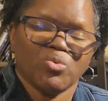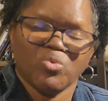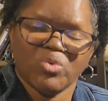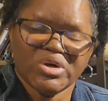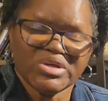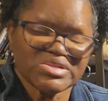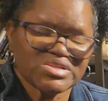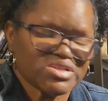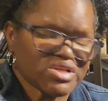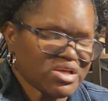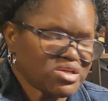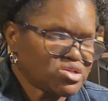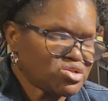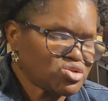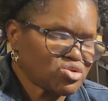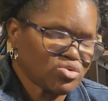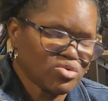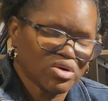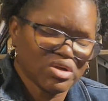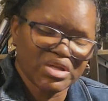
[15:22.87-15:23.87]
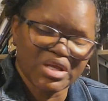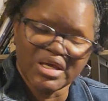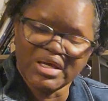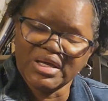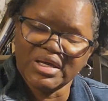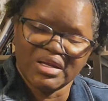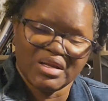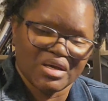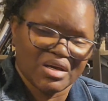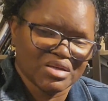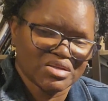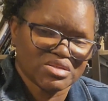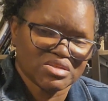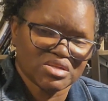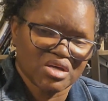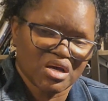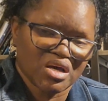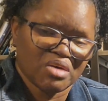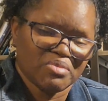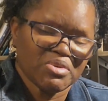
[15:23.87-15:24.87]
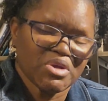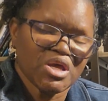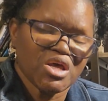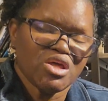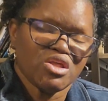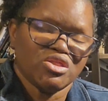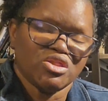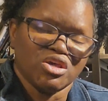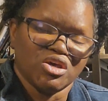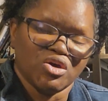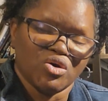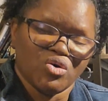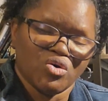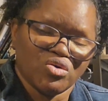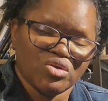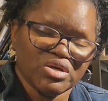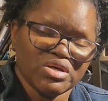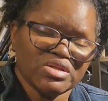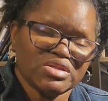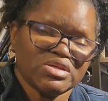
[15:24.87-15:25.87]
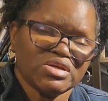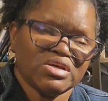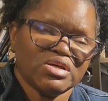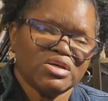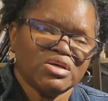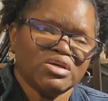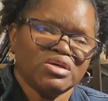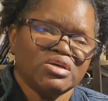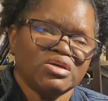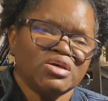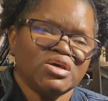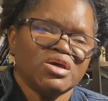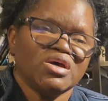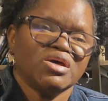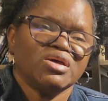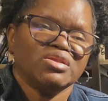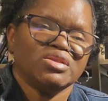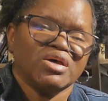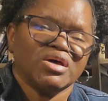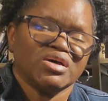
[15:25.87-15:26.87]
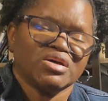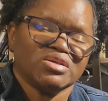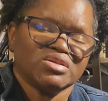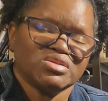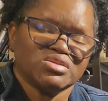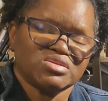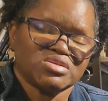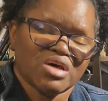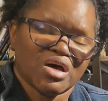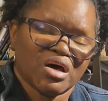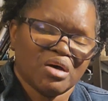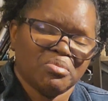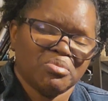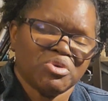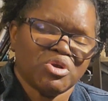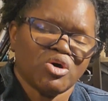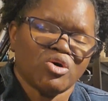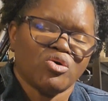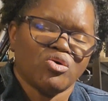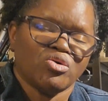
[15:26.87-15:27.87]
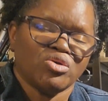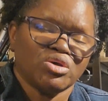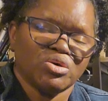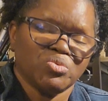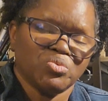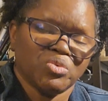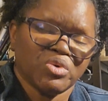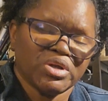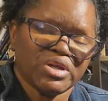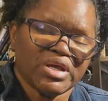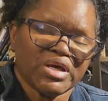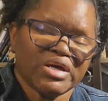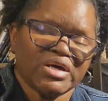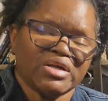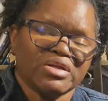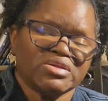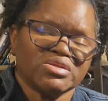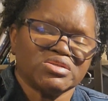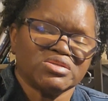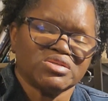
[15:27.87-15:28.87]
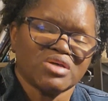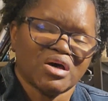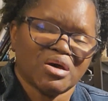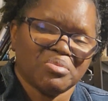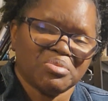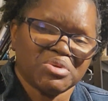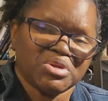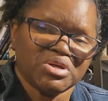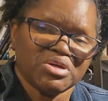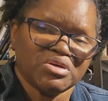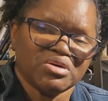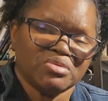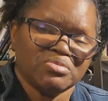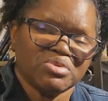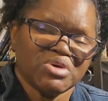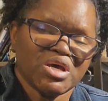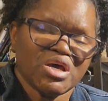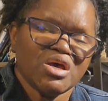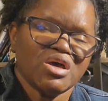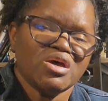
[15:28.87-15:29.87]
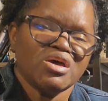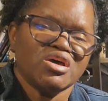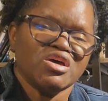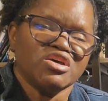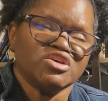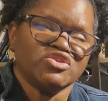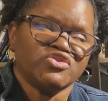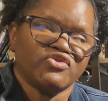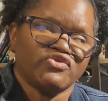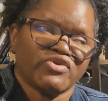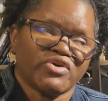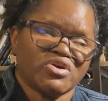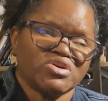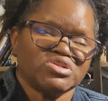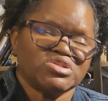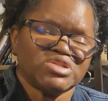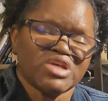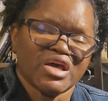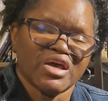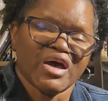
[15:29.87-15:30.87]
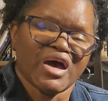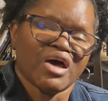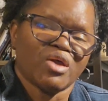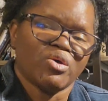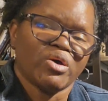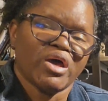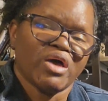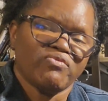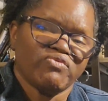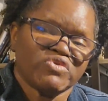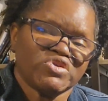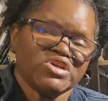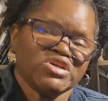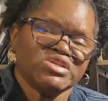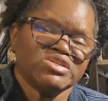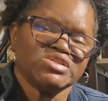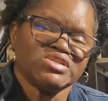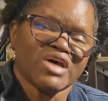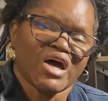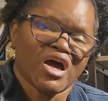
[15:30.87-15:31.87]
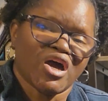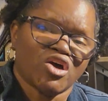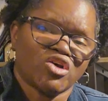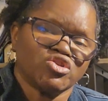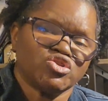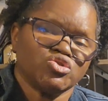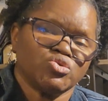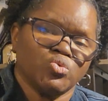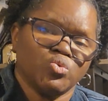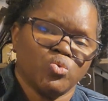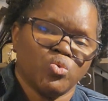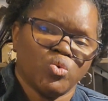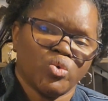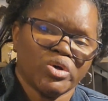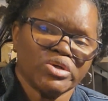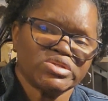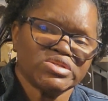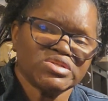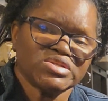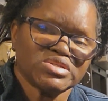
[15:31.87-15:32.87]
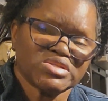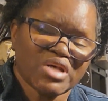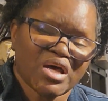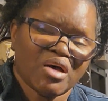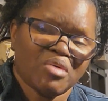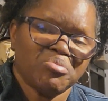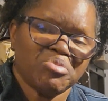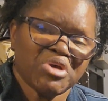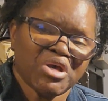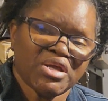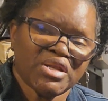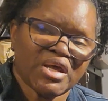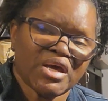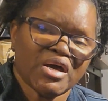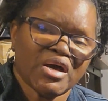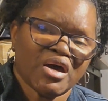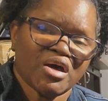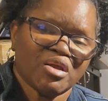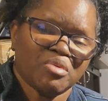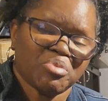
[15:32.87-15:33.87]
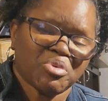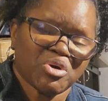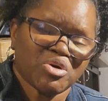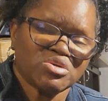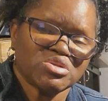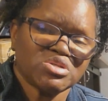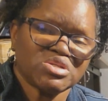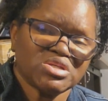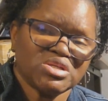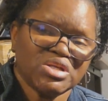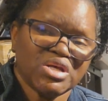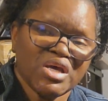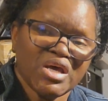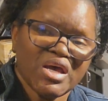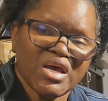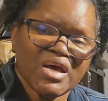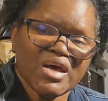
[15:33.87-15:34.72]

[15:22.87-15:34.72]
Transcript: Once they start, they cannot stop. The only thing that can stop, the only one that can stop them is, first, they got to have a desire to want to stop being that kind of person.